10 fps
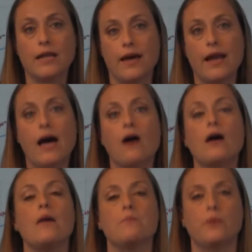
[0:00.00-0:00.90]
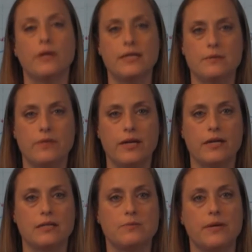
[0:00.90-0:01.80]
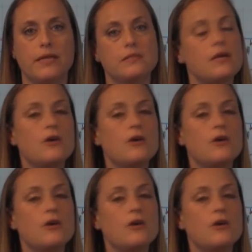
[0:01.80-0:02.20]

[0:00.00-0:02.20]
that out and putting something in its place.